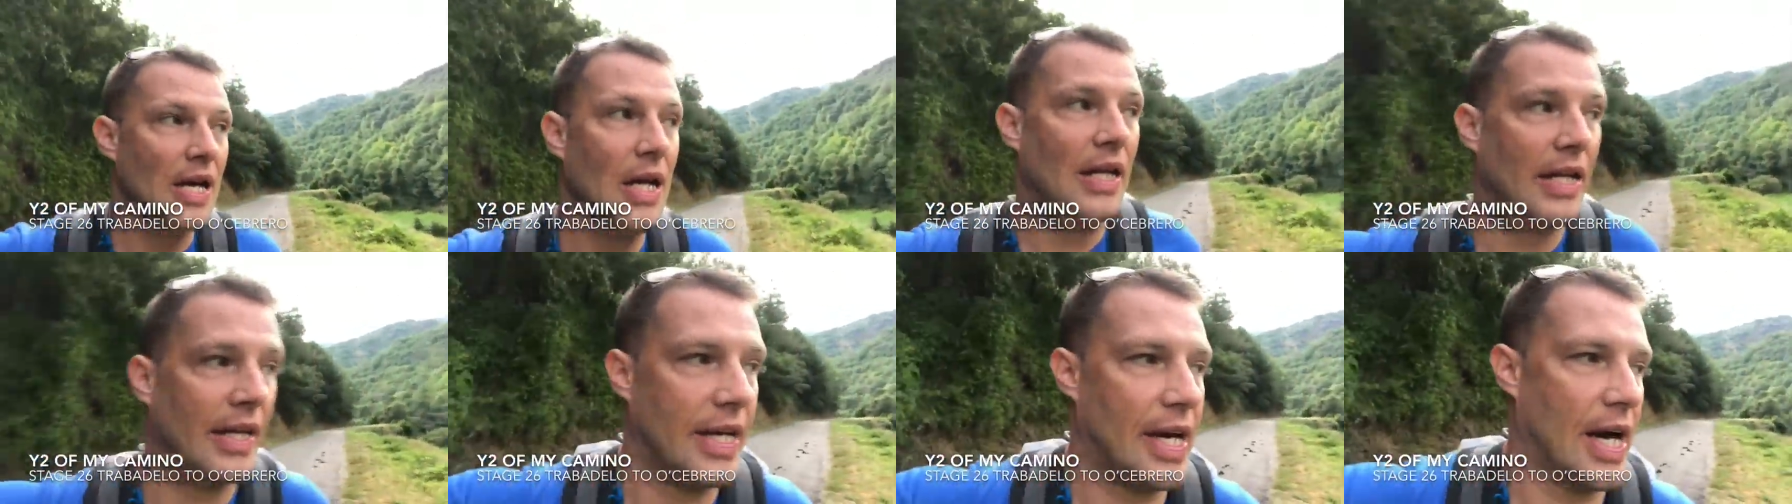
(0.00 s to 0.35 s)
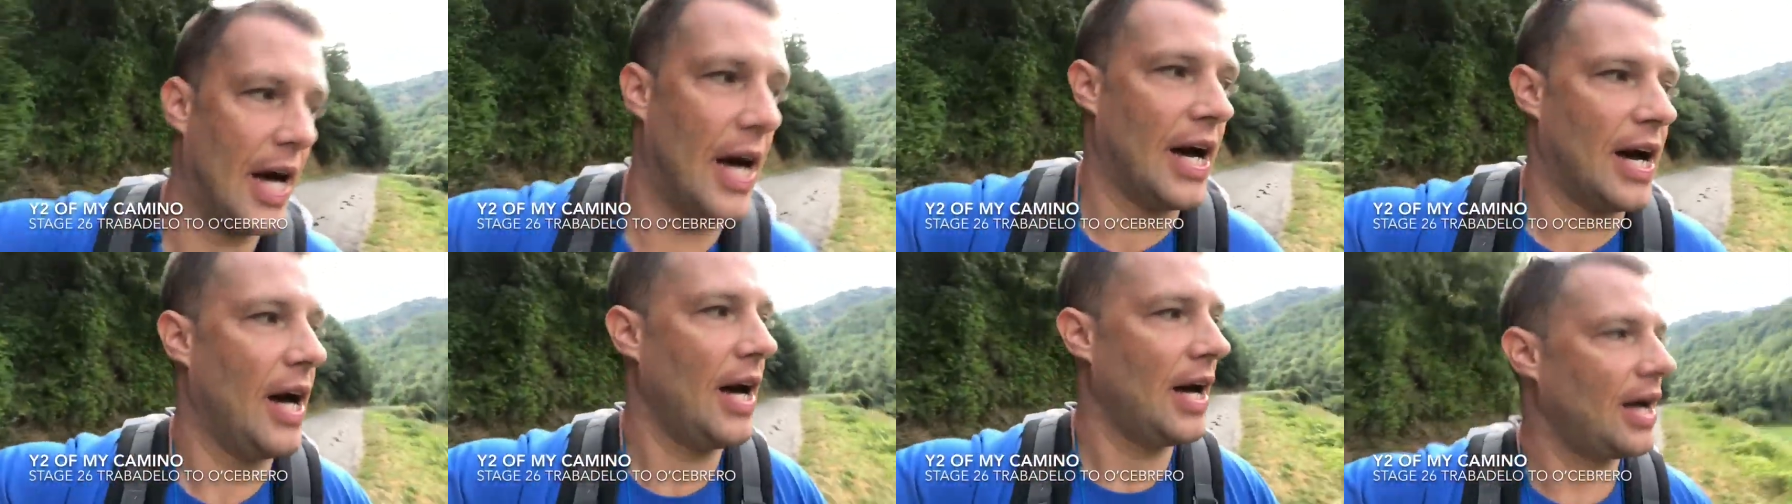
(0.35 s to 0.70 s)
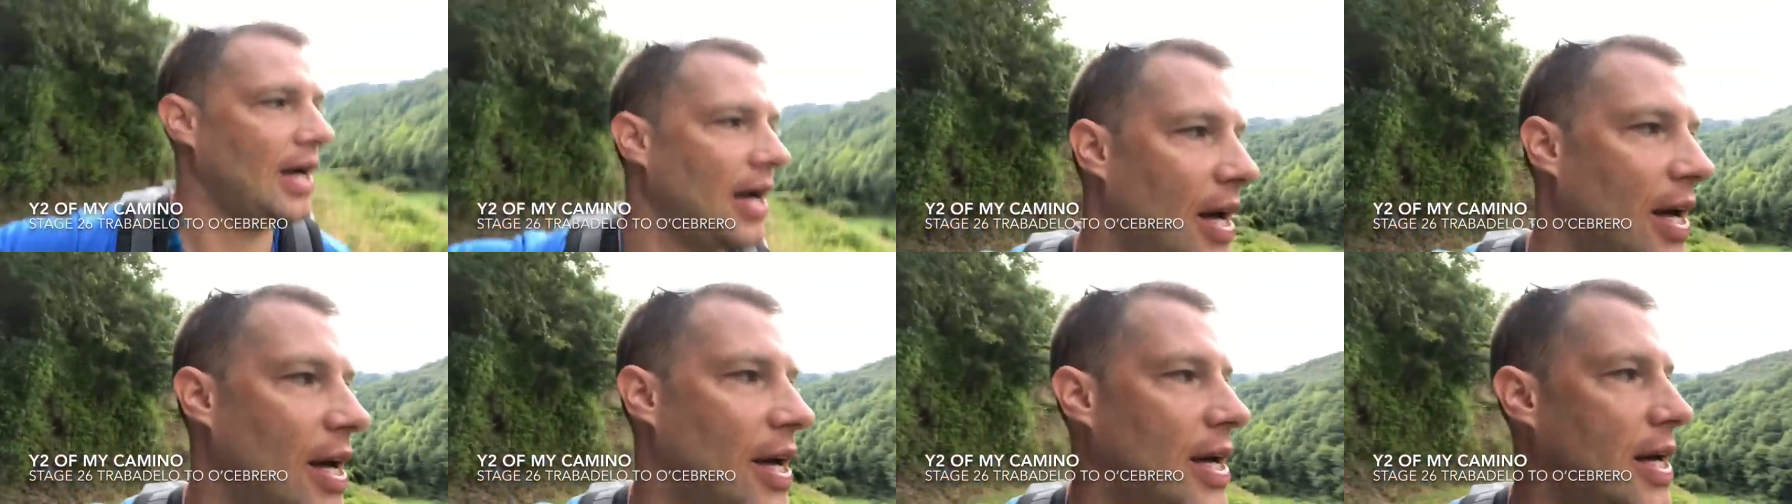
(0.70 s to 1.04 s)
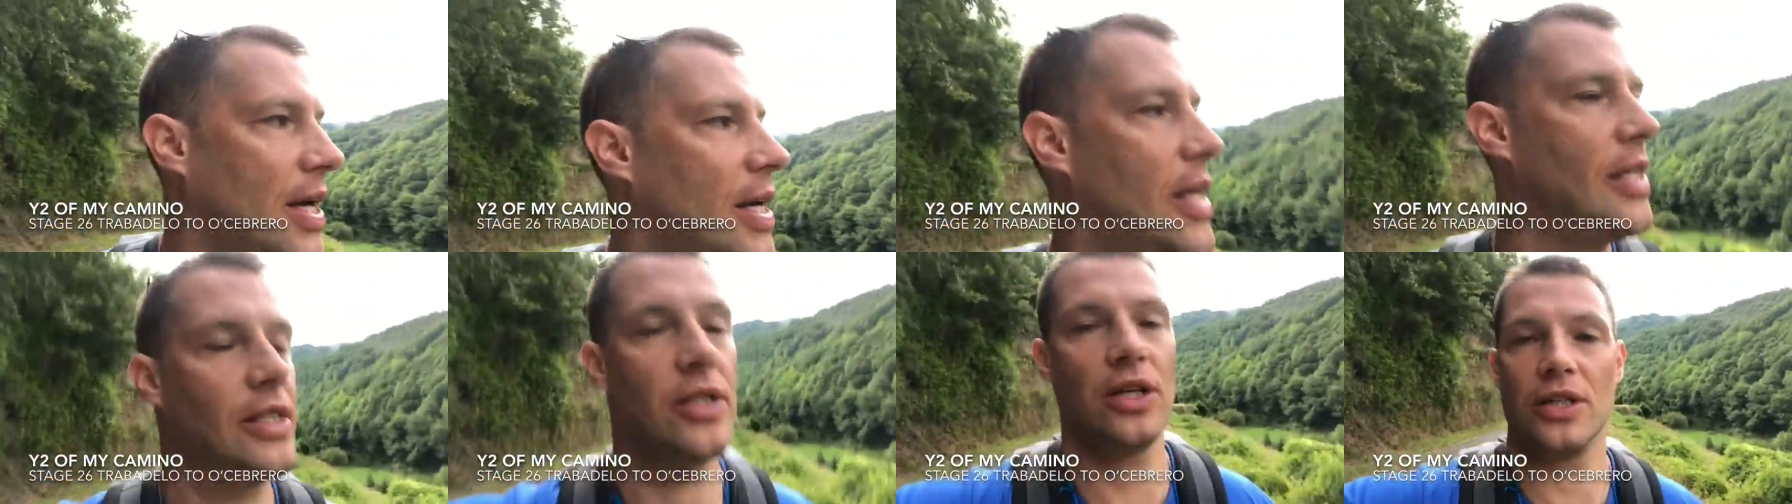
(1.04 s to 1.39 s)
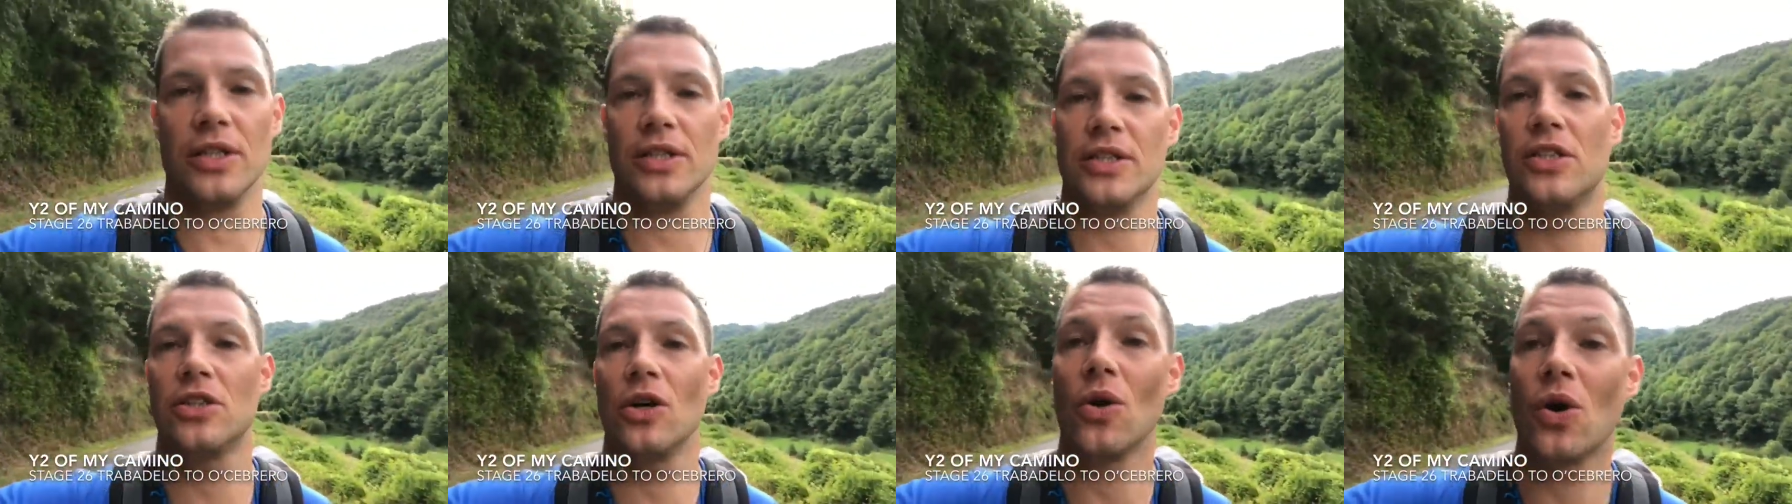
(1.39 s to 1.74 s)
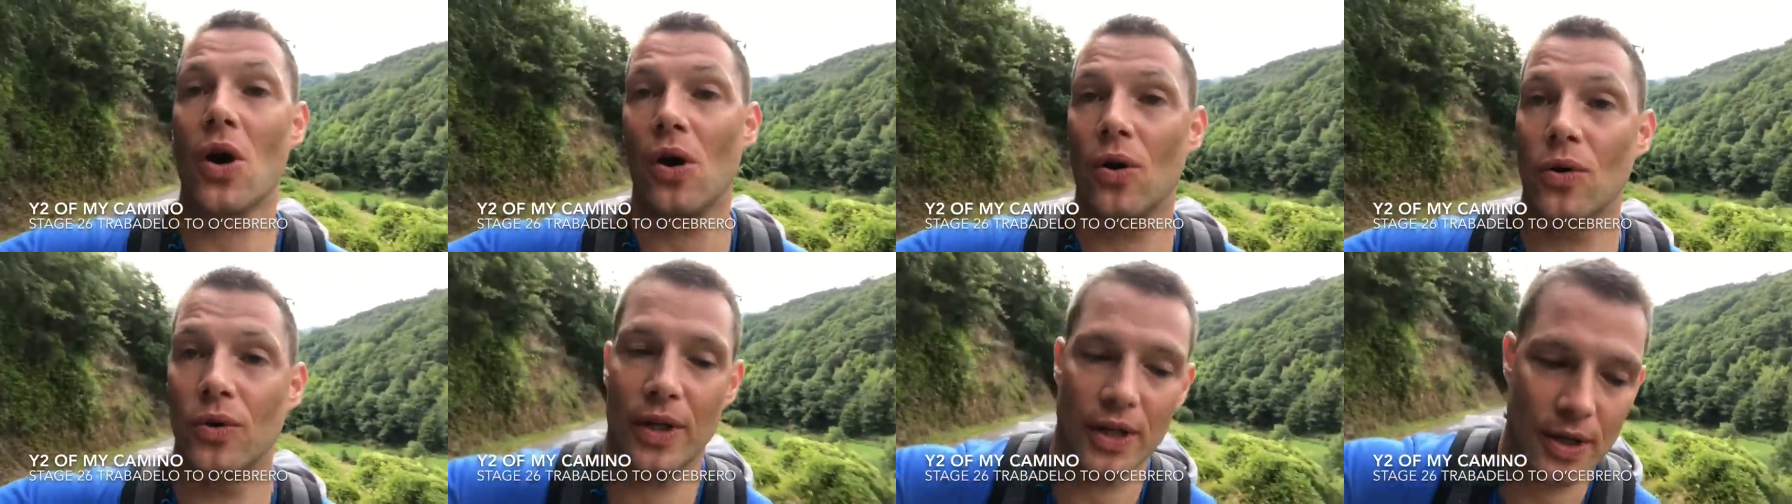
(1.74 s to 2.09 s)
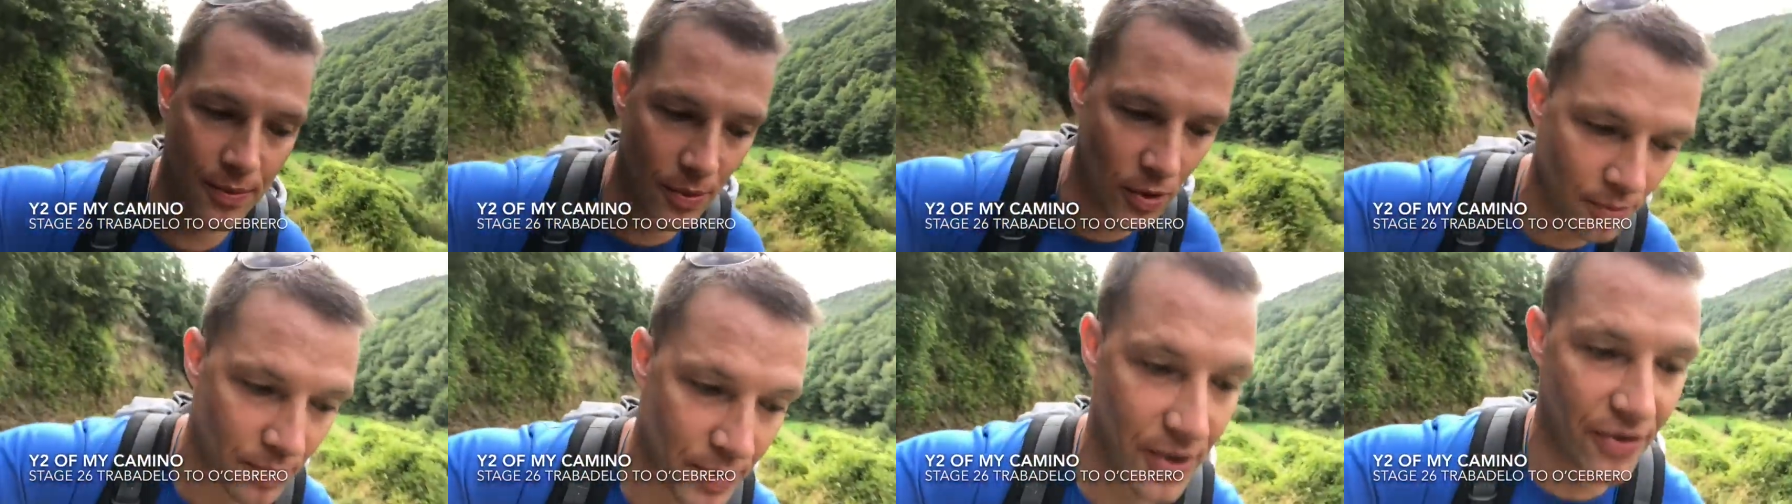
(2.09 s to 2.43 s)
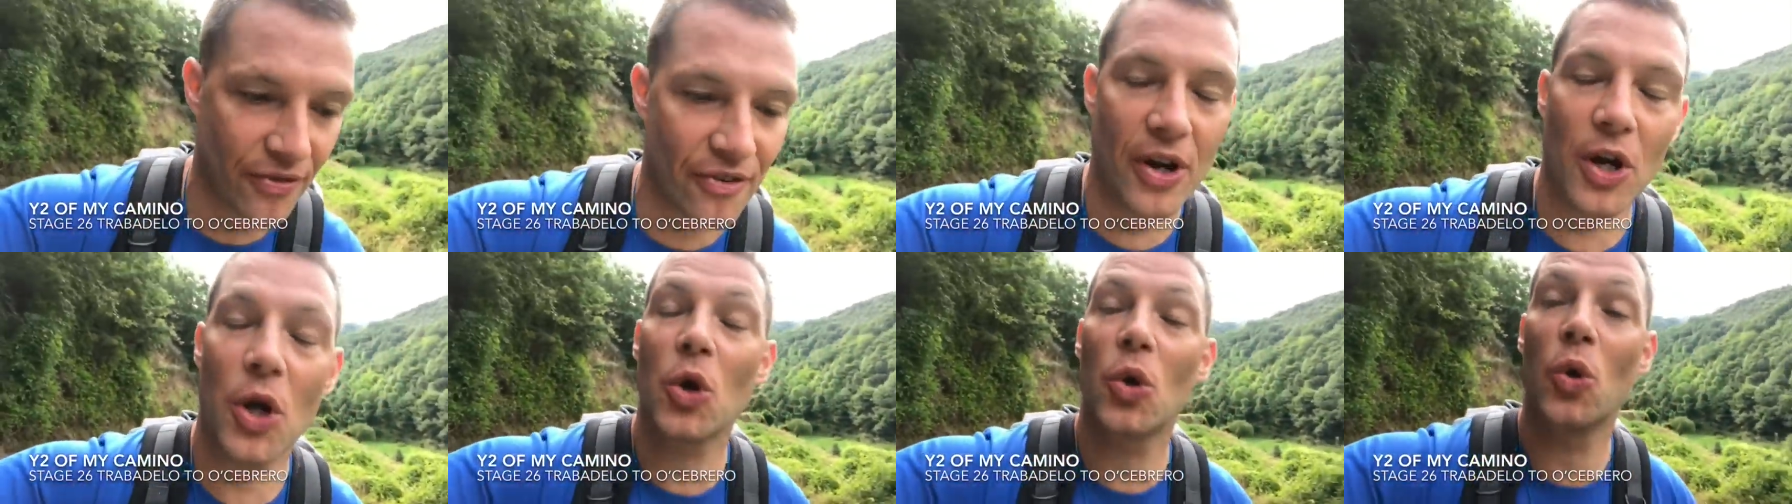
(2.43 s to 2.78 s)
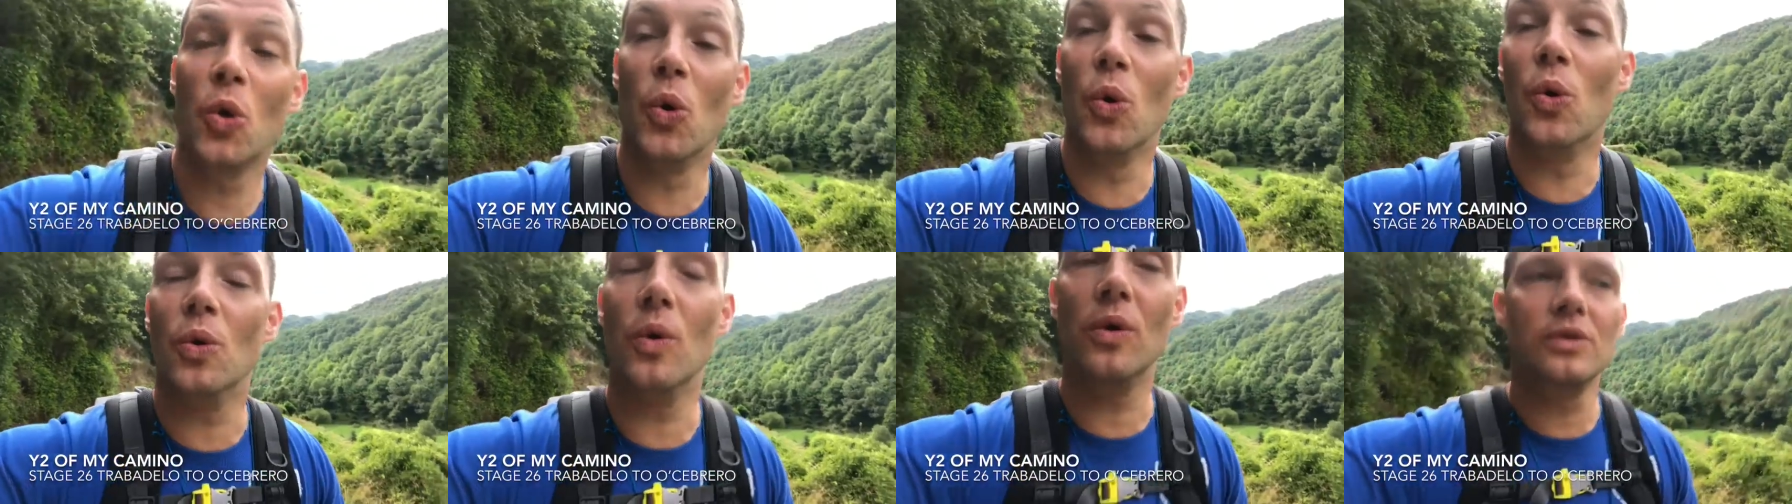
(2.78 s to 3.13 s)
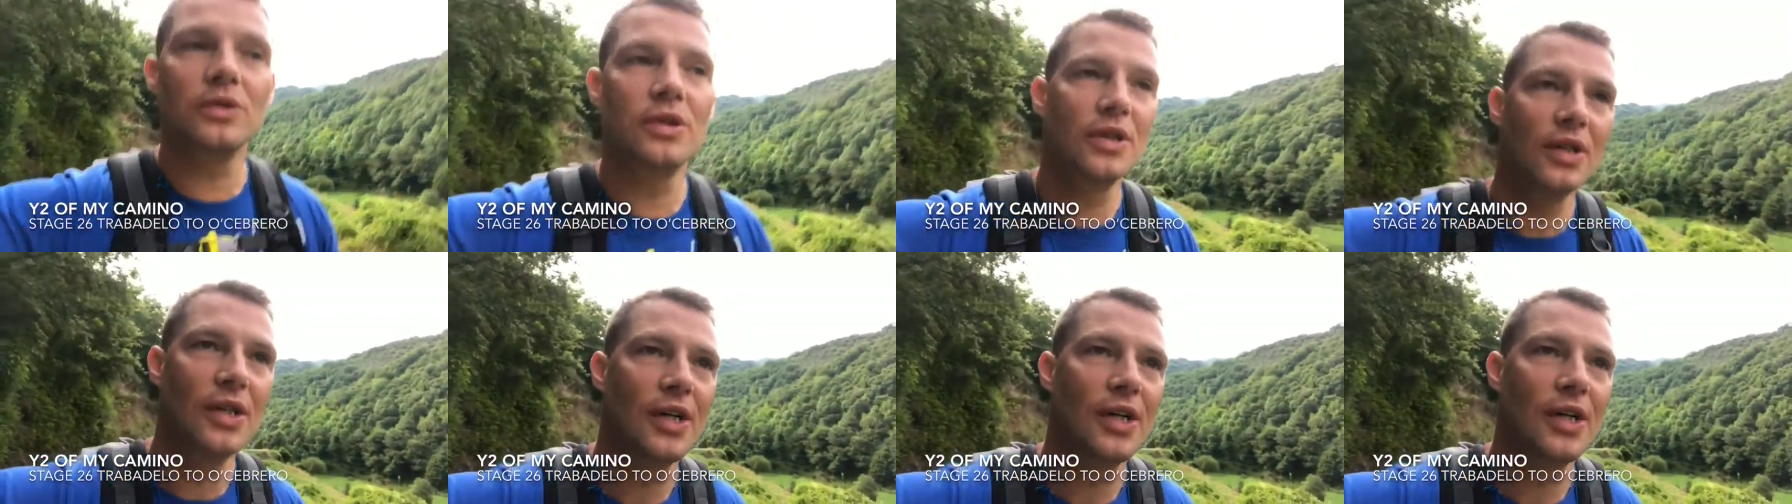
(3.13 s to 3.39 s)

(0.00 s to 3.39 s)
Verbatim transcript: the, uh, it's not so cold anymore, but it's very cool.